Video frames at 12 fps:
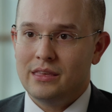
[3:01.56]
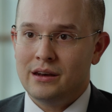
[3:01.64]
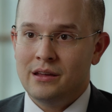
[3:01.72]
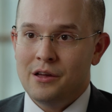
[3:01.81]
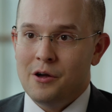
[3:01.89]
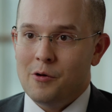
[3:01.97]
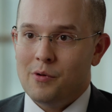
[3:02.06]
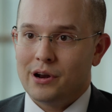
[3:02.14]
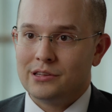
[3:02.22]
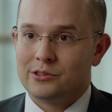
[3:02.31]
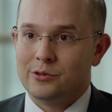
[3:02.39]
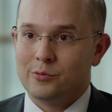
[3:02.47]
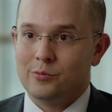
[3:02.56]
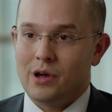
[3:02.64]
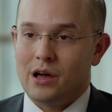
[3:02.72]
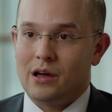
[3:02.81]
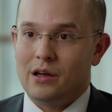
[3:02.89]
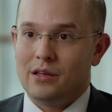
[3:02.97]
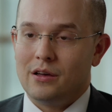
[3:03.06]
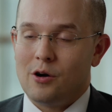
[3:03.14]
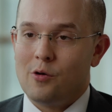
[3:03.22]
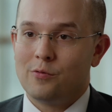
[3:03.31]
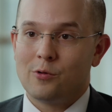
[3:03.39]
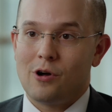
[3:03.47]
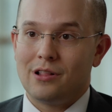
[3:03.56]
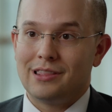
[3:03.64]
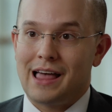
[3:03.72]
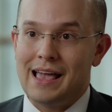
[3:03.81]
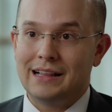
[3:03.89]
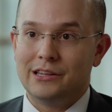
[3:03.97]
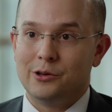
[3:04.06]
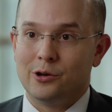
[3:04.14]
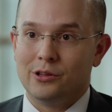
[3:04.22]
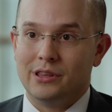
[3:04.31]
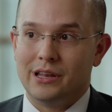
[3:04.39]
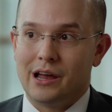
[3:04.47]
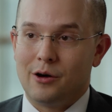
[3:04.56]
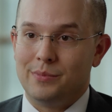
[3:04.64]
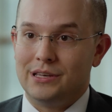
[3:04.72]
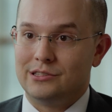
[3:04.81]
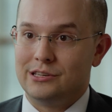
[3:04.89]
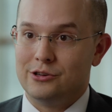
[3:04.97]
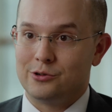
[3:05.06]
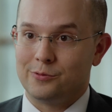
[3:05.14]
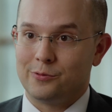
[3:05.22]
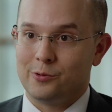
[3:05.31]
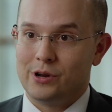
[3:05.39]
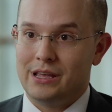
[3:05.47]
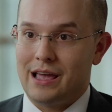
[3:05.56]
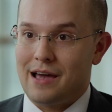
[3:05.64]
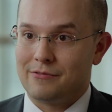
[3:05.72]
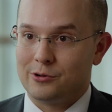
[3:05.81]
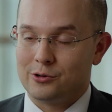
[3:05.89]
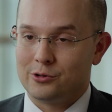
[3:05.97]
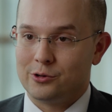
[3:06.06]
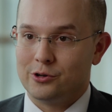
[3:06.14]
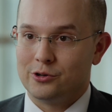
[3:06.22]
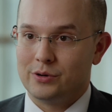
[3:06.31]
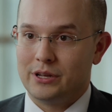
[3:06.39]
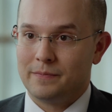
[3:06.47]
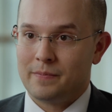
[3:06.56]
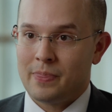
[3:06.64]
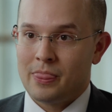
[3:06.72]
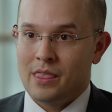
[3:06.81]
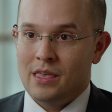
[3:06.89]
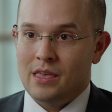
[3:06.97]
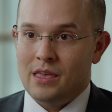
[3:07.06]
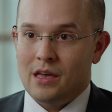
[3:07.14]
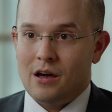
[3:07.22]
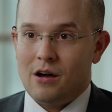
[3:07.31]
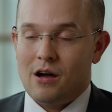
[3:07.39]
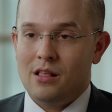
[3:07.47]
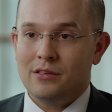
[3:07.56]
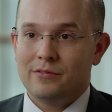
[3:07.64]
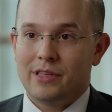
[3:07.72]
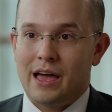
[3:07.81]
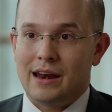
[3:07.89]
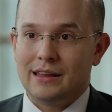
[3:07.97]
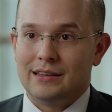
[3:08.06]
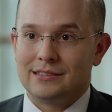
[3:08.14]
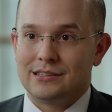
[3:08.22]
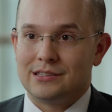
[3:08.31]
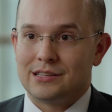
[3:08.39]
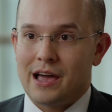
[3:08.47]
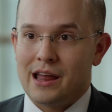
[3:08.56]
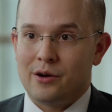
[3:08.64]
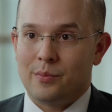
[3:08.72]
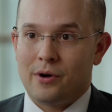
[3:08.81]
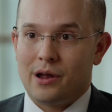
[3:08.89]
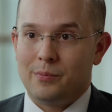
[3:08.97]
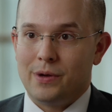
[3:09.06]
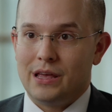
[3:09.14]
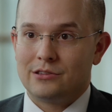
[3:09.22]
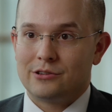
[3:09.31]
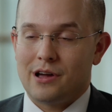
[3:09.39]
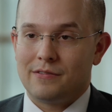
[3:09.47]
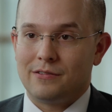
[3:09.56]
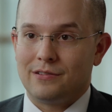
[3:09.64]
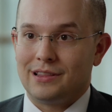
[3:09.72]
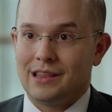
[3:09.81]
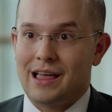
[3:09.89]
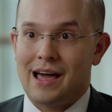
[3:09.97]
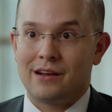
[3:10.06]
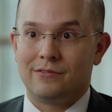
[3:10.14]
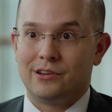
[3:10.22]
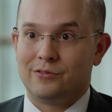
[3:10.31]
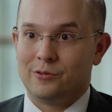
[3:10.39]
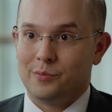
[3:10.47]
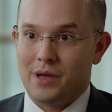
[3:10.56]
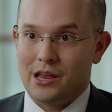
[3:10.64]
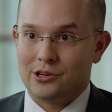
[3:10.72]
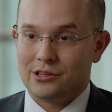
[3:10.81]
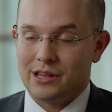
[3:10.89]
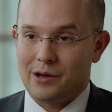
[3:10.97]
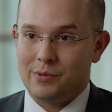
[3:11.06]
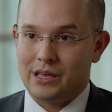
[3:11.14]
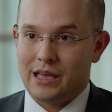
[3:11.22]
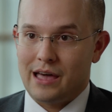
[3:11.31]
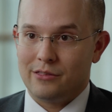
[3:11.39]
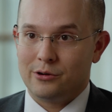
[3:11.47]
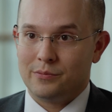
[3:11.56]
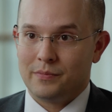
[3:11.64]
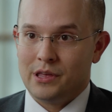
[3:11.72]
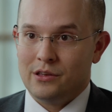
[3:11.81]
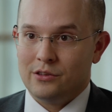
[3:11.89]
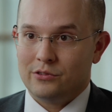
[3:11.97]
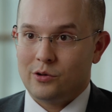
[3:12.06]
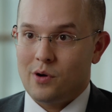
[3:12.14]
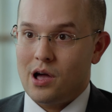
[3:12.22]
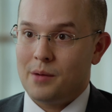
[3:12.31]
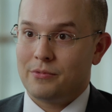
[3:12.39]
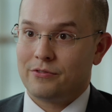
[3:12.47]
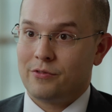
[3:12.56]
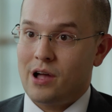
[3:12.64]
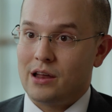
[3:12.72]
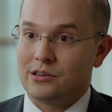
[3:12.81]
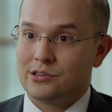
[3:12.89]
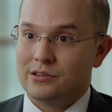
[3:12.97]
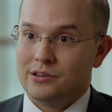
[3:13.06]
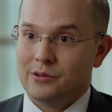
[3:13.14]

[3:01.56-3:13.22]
then what is the overall likelihood that I'll be seizure-free after surgery? All of that is decided upon based off of a lot of information that we gather. So up front,